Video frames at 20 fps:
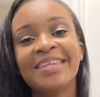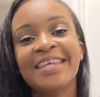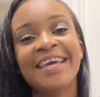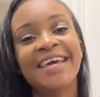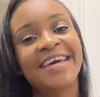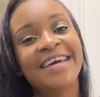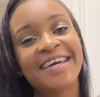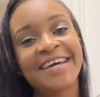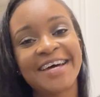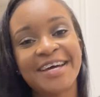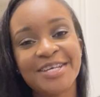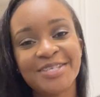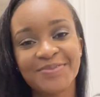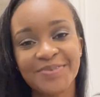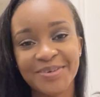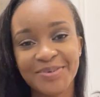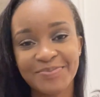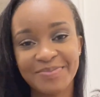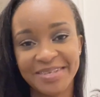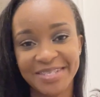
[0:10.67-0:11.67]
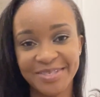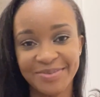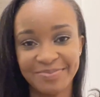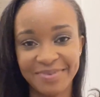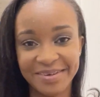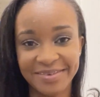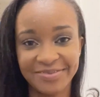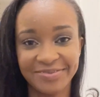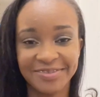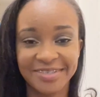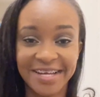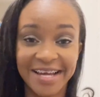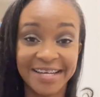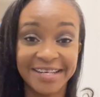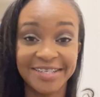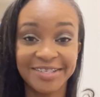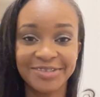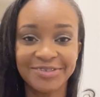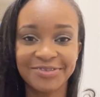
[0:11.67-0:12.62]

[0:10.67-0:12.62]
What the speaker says: Hey guys, welcome back to my channel.